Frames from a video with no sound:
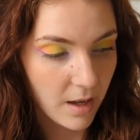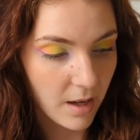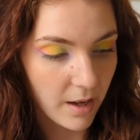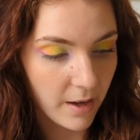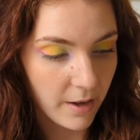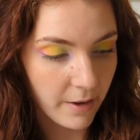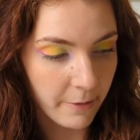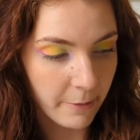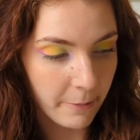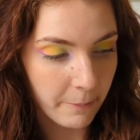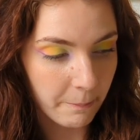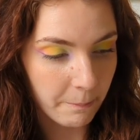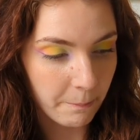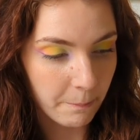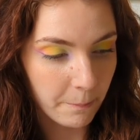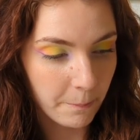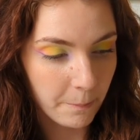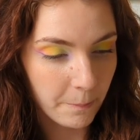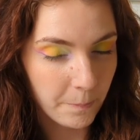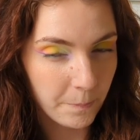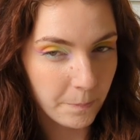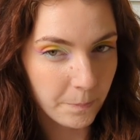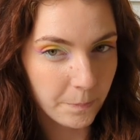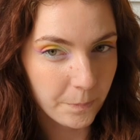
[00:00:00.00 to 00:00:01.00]
um,
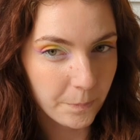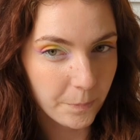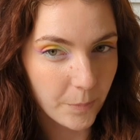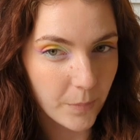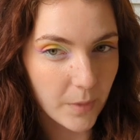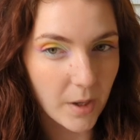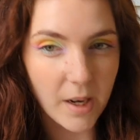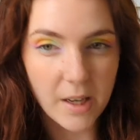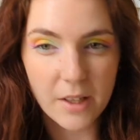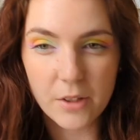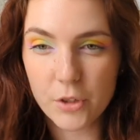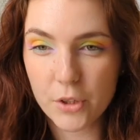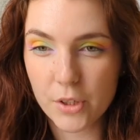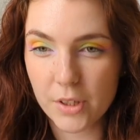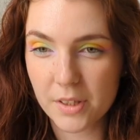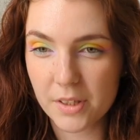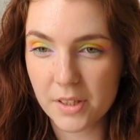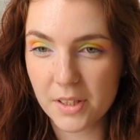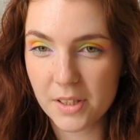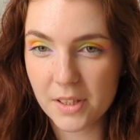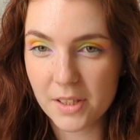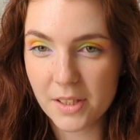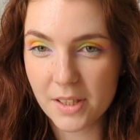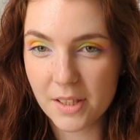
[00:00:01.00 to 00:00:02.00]
I
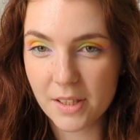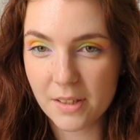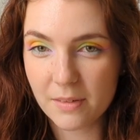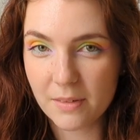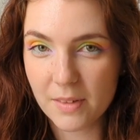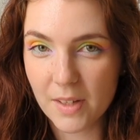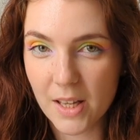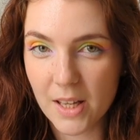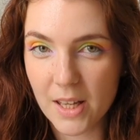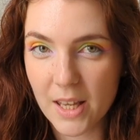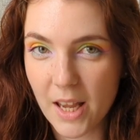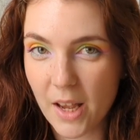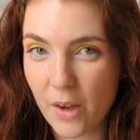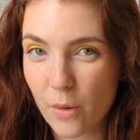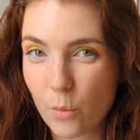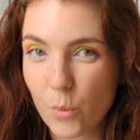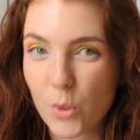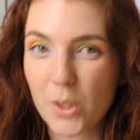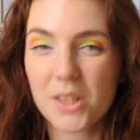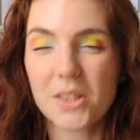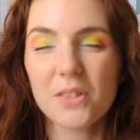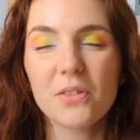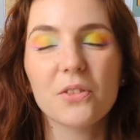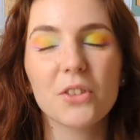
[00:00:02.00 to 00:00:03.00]
just, yeah,
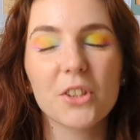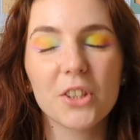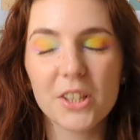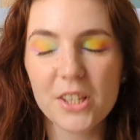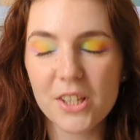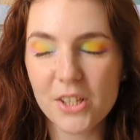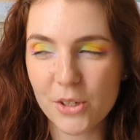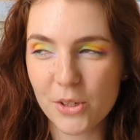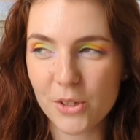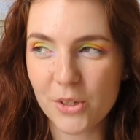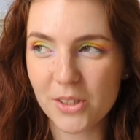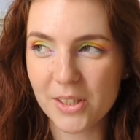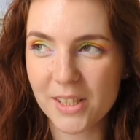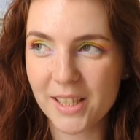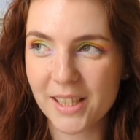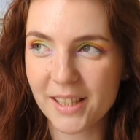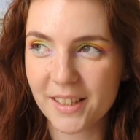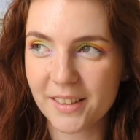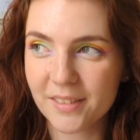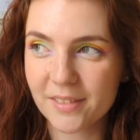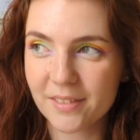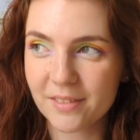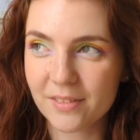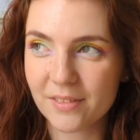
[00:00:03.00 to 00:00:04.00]
wasn't really
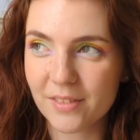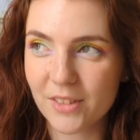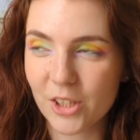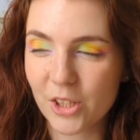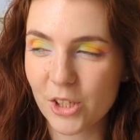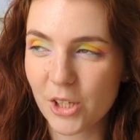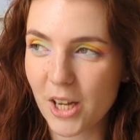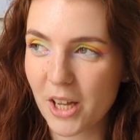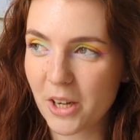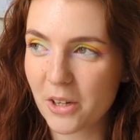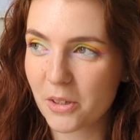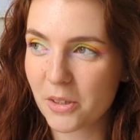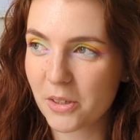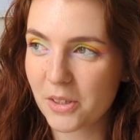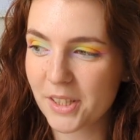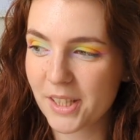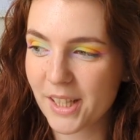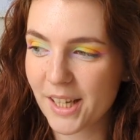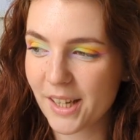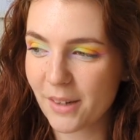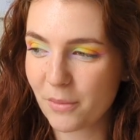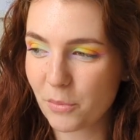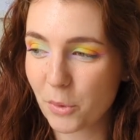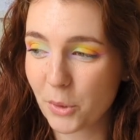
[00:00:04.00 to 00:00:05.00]
using the shadows
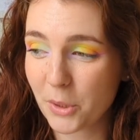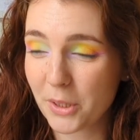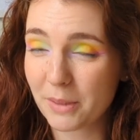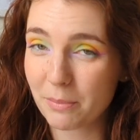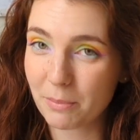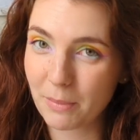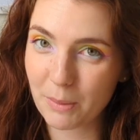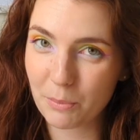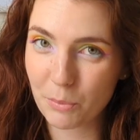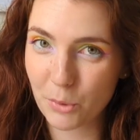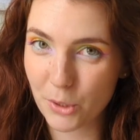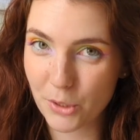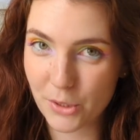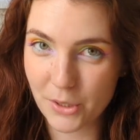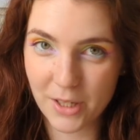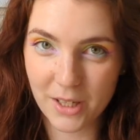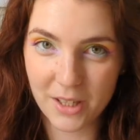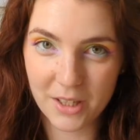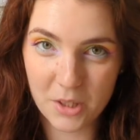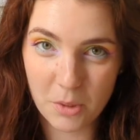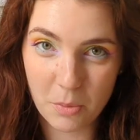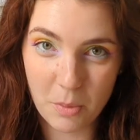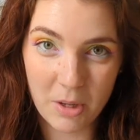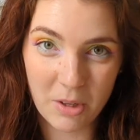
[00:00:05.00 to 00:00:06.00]
that were in my
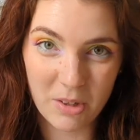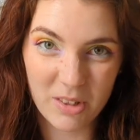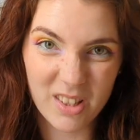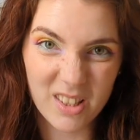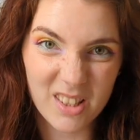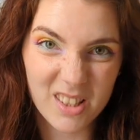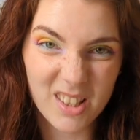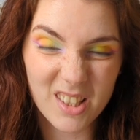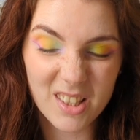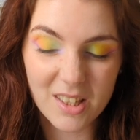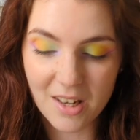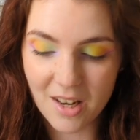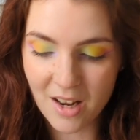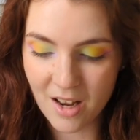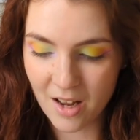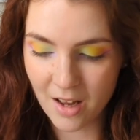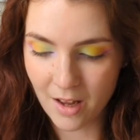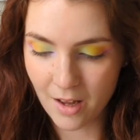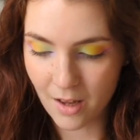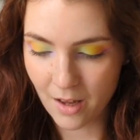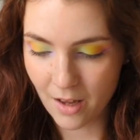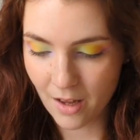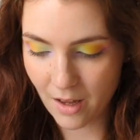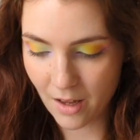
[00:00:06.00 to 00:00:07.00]
project to be honest.
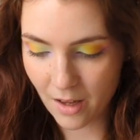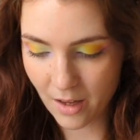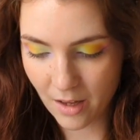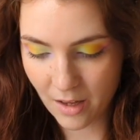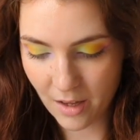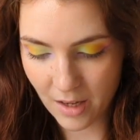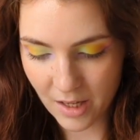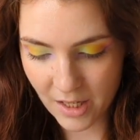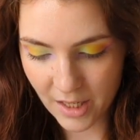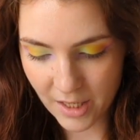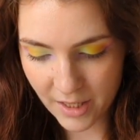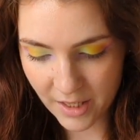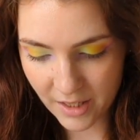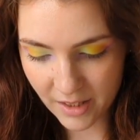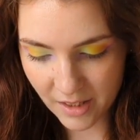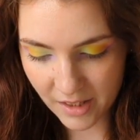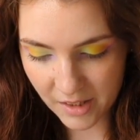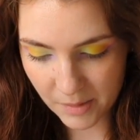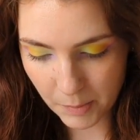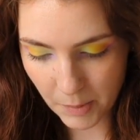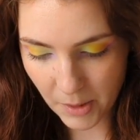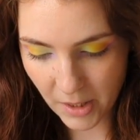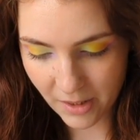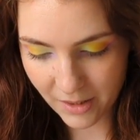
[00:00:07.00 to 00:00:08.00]
Uh, and I think
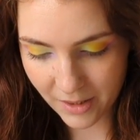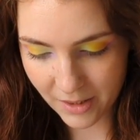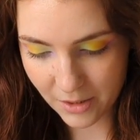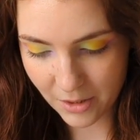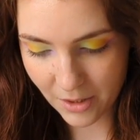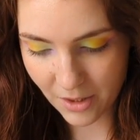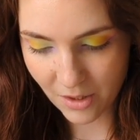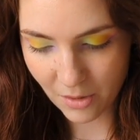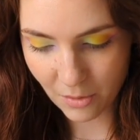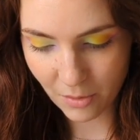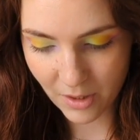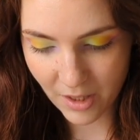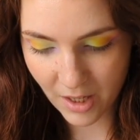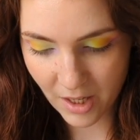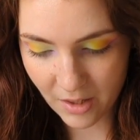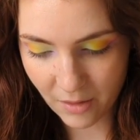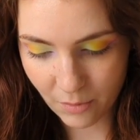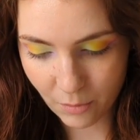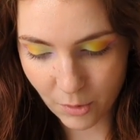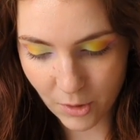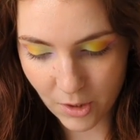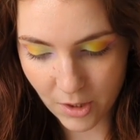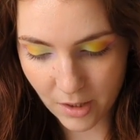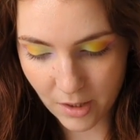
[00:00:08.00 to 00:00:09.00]
that's partly to do with kind
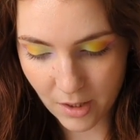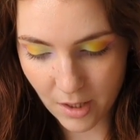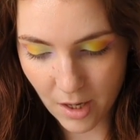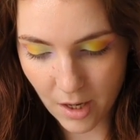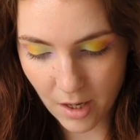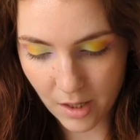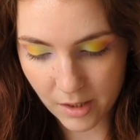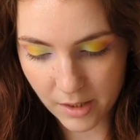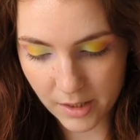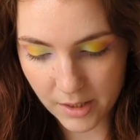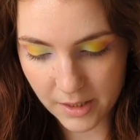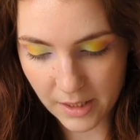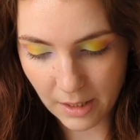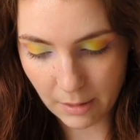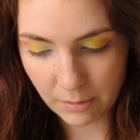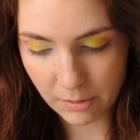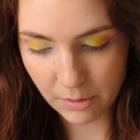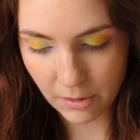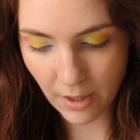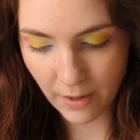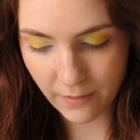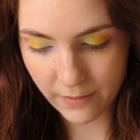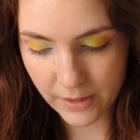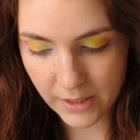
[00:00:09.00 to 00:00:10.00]
of what colours I was
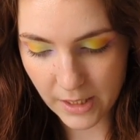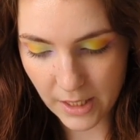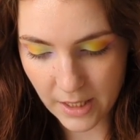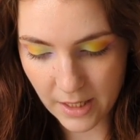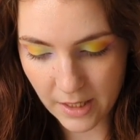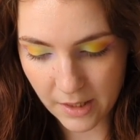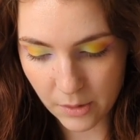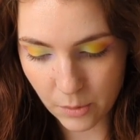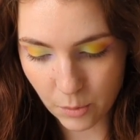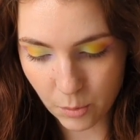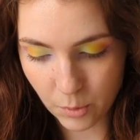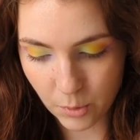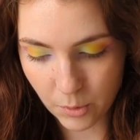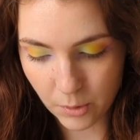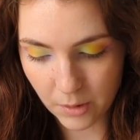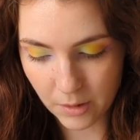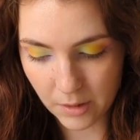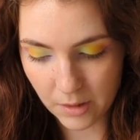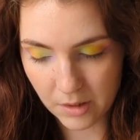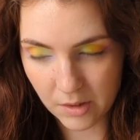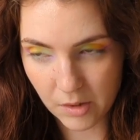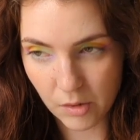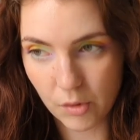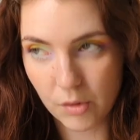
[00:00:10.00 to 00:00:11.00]
gravitating
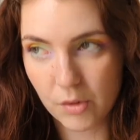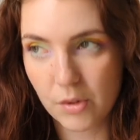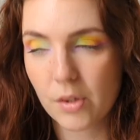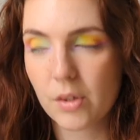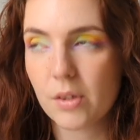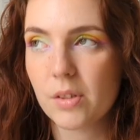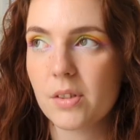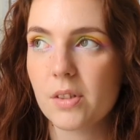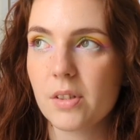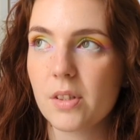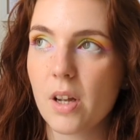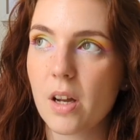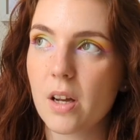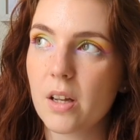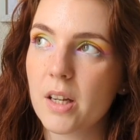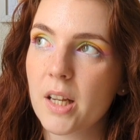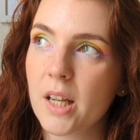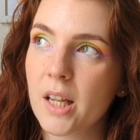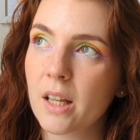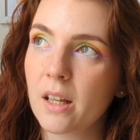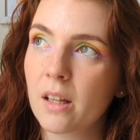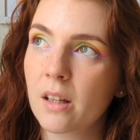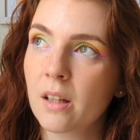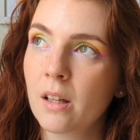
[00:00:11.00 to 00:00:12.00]
towards, also
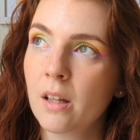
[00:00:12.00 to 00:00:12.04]
starting